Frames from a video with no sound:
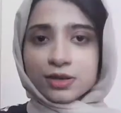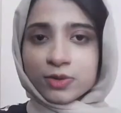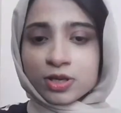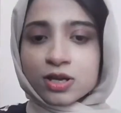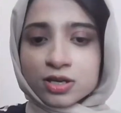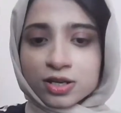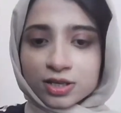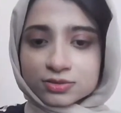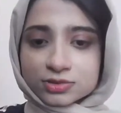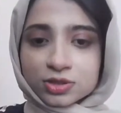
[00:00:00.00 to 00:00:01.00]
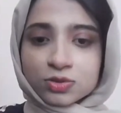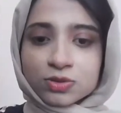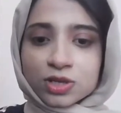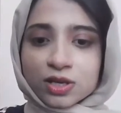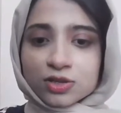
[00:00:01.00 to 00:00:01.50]
you're learning.
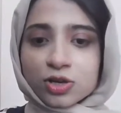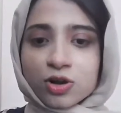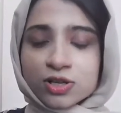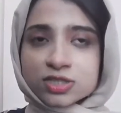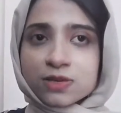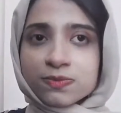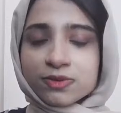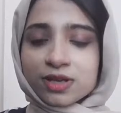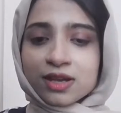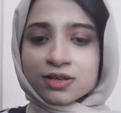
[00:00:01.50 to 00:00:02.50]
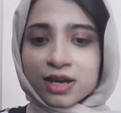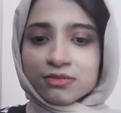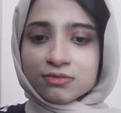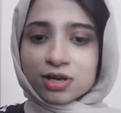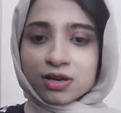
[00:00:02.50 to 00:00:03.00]
So your concept can
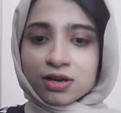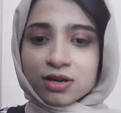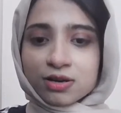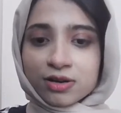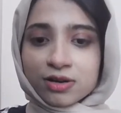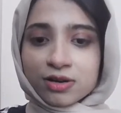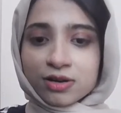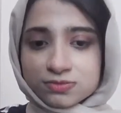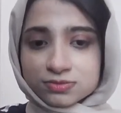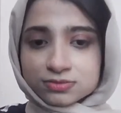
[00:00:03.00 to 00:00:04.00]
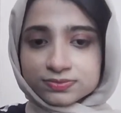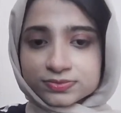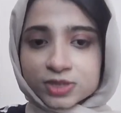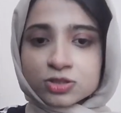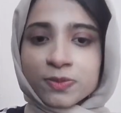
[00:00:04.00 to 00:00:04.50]
get uh, reinforced.
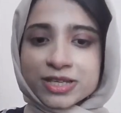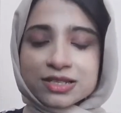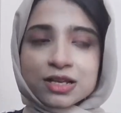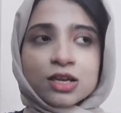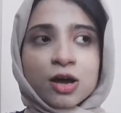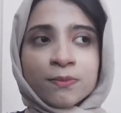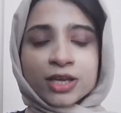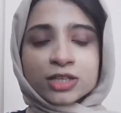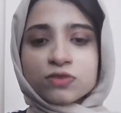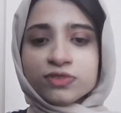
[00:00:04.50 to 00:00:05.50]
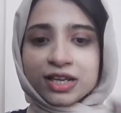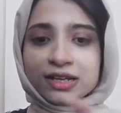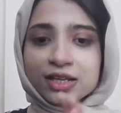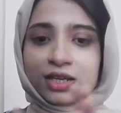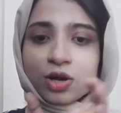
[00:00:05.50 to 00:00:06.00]
So basically, a Yeah. mix of
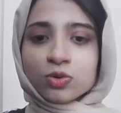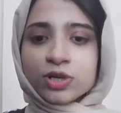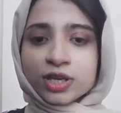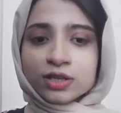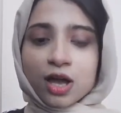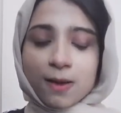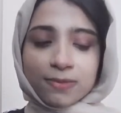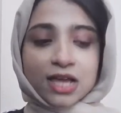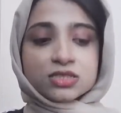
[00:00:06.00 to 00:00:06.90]
daily coding plus